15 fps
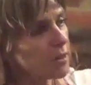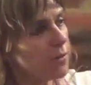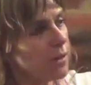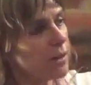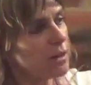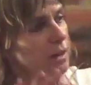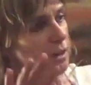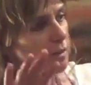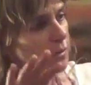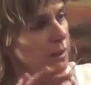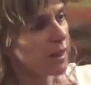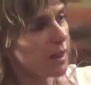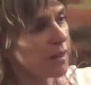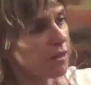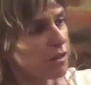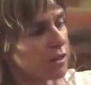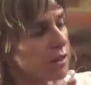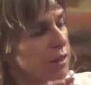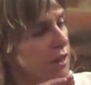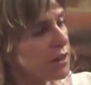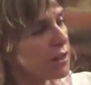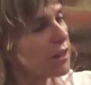of
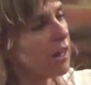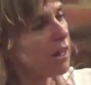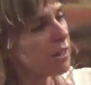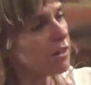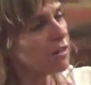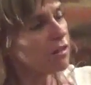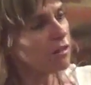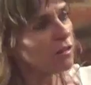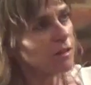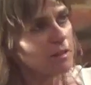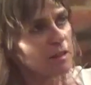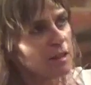identifications. It's like you're